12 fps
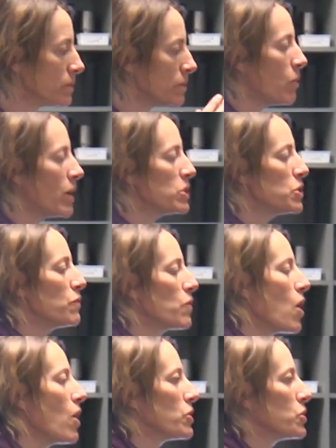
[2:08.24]
once you've
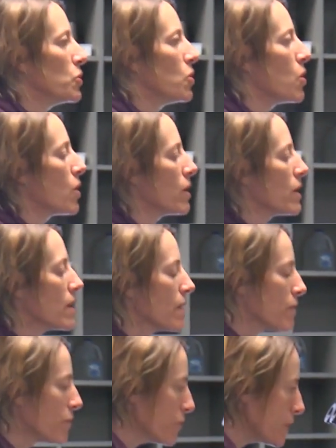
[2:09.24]
got your
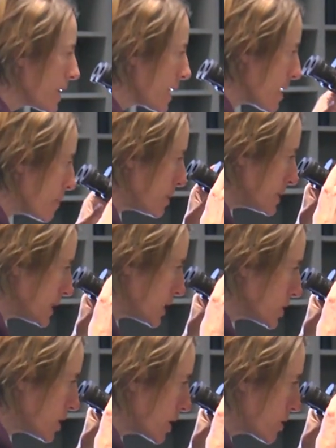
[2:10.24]
flea in
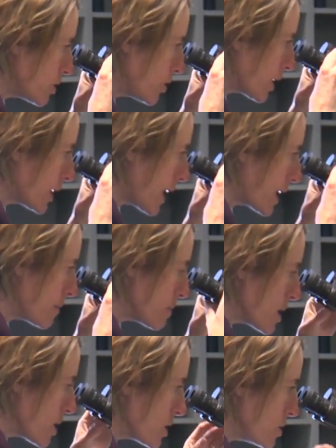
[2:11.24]
position and you're looking at him,
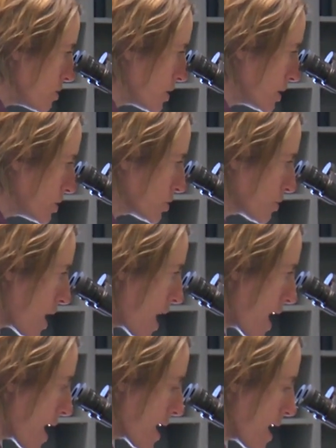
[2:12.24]
you can
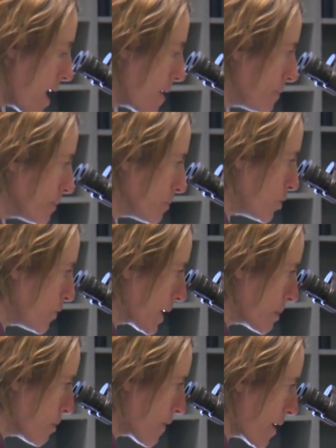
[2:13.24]
try moving
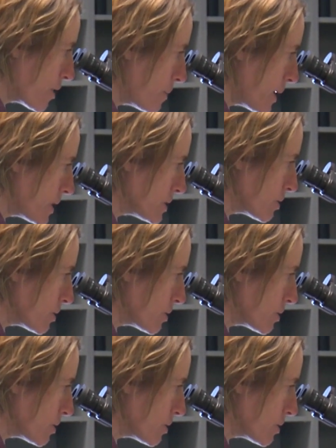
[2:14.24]
him around a bit.